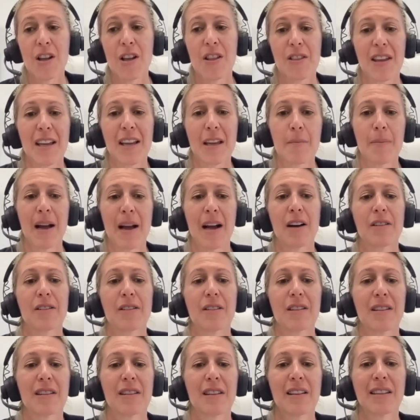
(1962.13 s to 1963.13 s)
think about
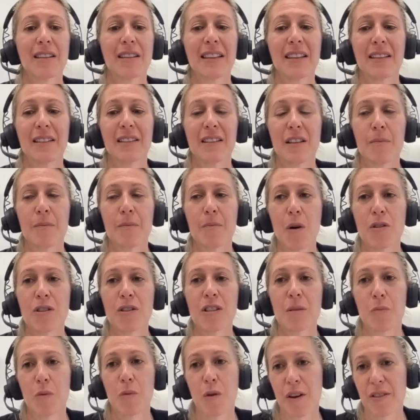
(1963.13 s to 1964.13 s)
the, the
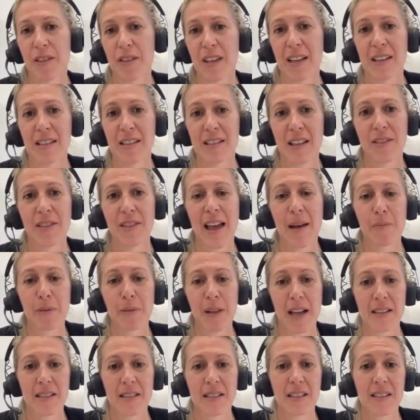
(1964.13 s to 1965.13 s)
most important thing is that that
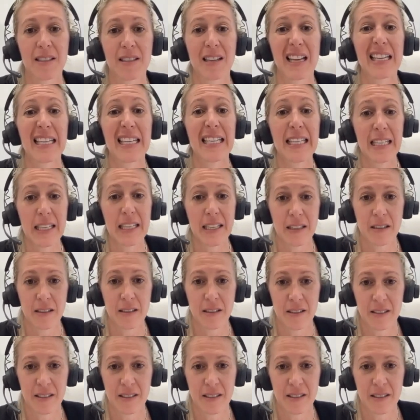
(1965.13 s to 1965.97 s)
plastic's not heated.